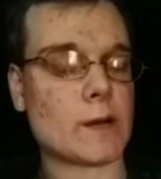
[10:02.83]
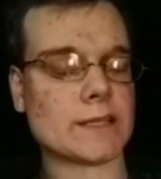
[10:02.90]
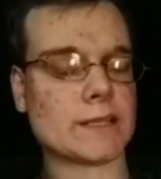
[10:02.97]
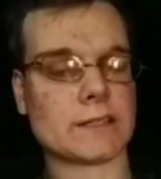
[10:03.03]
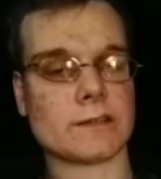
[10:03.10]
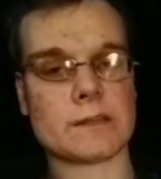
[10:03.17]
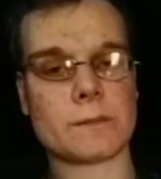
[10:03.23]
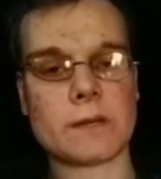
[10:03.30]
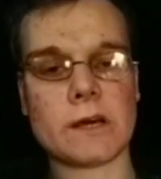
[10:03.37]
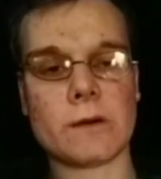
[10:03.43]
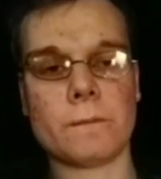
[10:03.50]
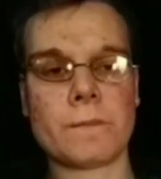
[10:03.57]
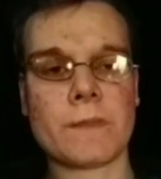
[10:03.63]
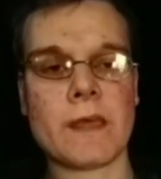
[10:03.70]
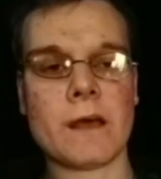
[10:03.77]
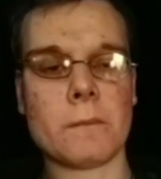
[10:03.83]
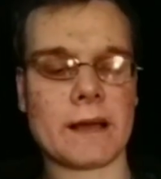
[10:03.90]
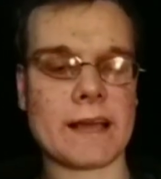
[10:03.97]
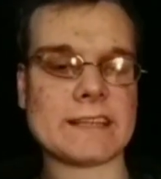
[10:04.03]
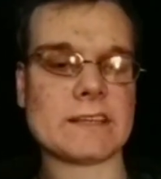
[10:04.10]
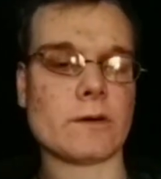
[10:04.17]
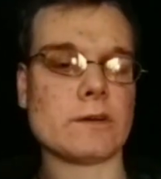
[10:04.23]
Let me know. But guys,
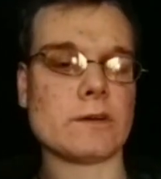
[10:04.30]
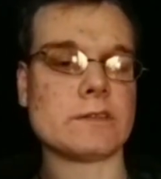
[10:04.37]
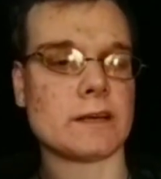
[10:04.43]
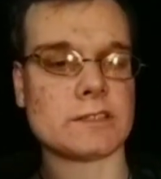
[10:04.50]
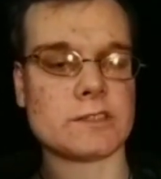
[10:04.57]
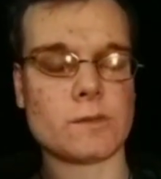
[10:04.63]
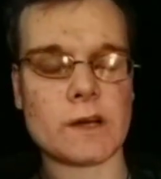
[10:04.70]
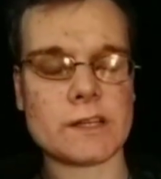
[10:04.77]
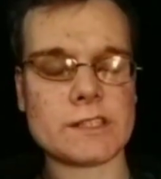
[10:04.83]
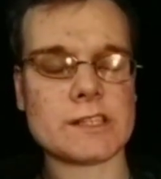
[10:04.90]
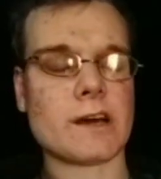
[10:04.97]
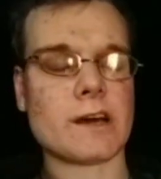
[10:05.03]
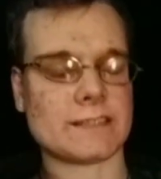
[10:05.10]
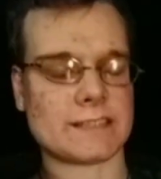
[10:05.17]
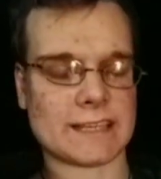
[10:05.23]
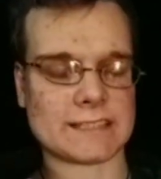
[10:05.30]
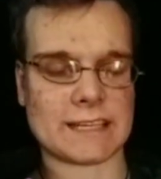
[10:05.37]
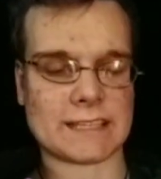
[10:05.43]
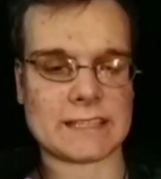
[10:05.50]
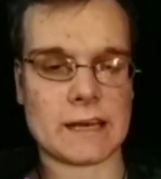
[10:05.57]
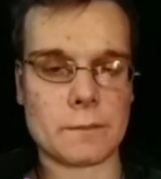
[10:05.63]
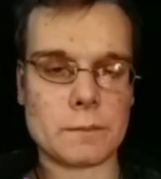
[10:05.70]
always thank you for watching. I'll see you guys next time.
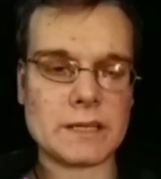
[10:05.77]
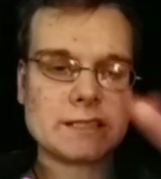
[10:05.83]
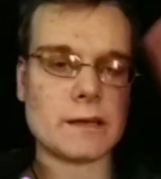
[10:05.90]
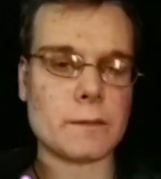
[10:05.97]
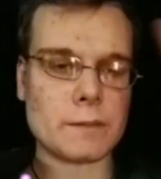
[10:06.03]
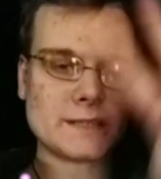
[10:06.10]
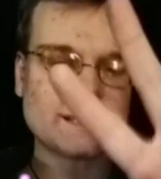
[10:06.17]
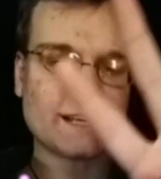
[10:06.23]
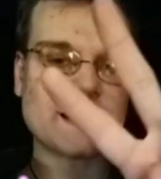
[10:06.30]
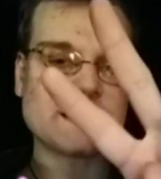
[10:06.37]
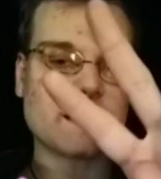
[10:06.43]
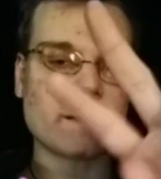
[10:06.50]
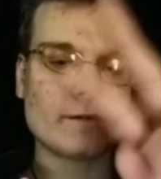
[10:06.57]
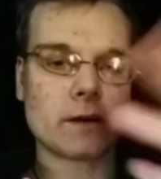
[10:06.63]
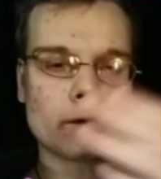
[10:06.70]
Peace. Peace, guys. Love you.